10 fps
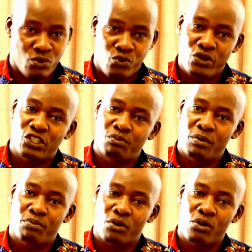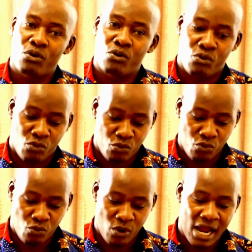Rich people
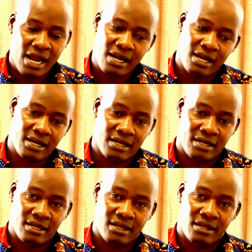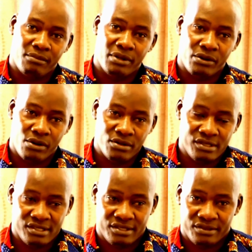work
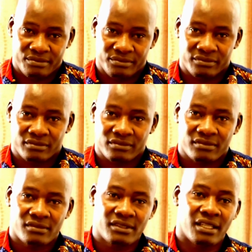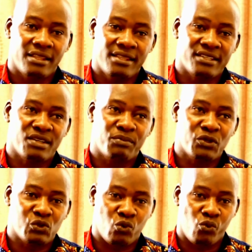because they are
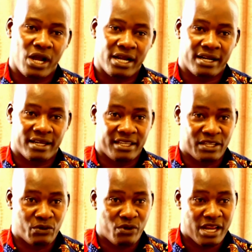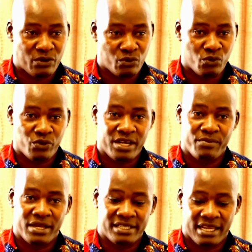supposed to work in order to really
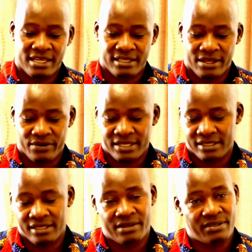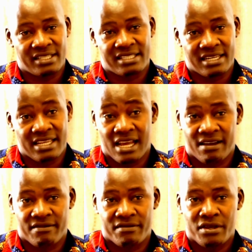maintain the riches that they
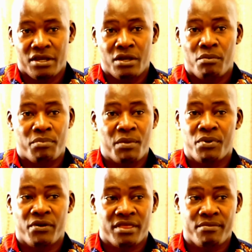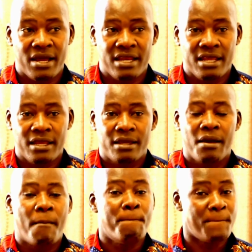have. People with money
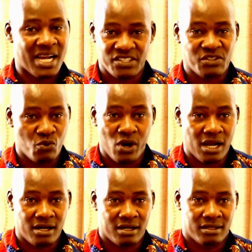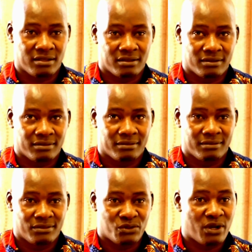must work
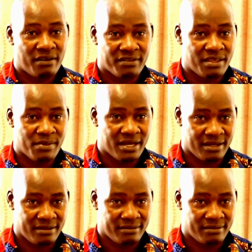to have the money.